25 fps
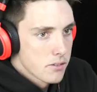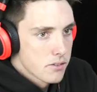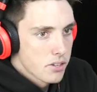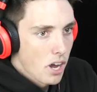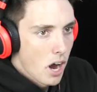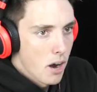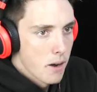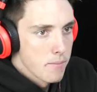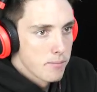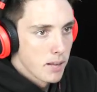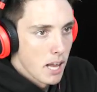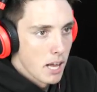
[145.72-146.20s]

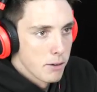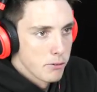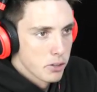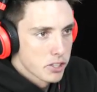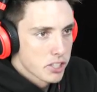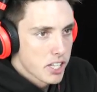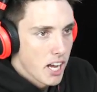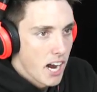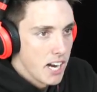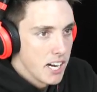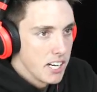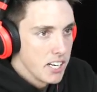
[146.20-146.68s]
So, level
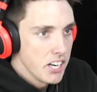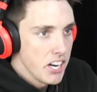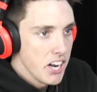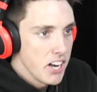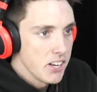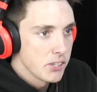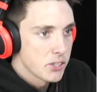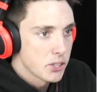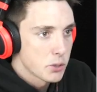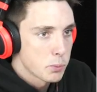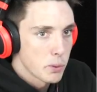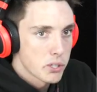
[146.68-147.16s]
10 it
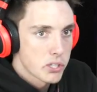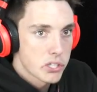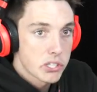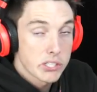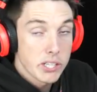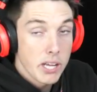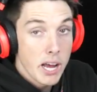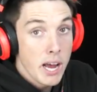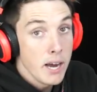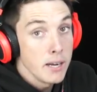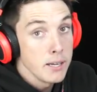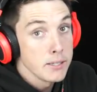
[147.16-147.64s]
is, which
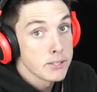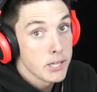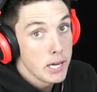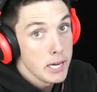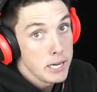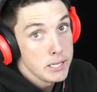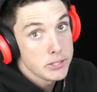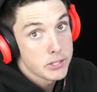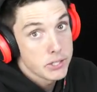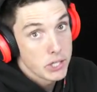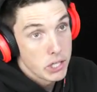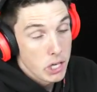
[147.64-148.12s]
sounds
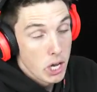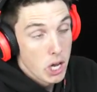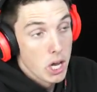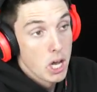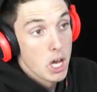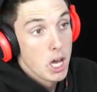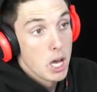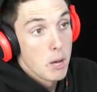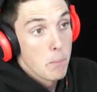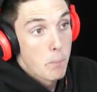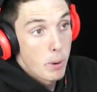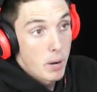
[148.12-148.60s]
easy.
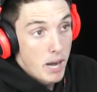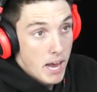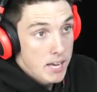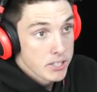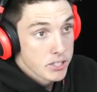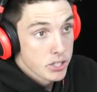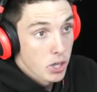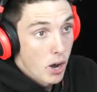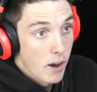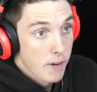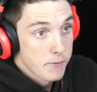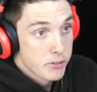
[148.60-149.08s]
But
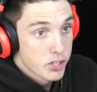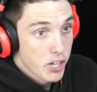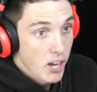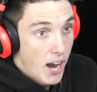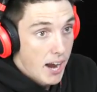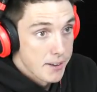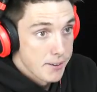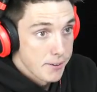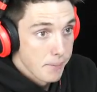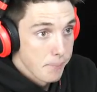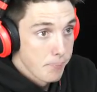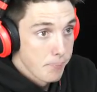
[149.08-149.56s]
as I've said,